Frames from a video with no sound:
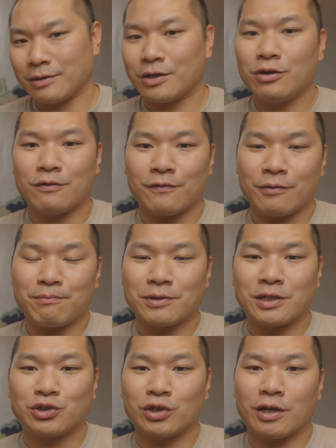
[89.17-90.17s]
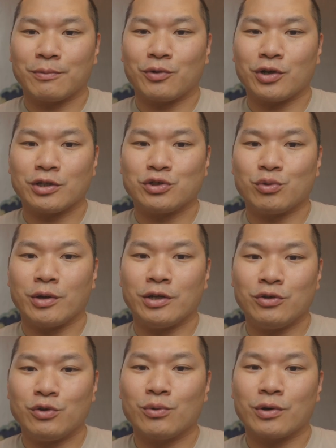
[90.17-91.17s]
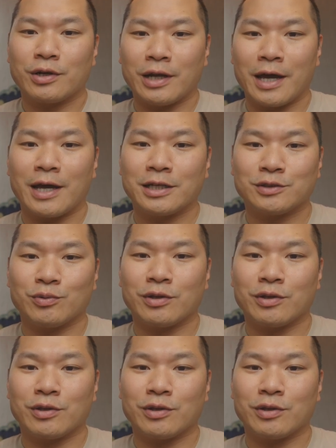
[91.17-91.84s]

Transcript: could have potentially upgraded to a newer NAS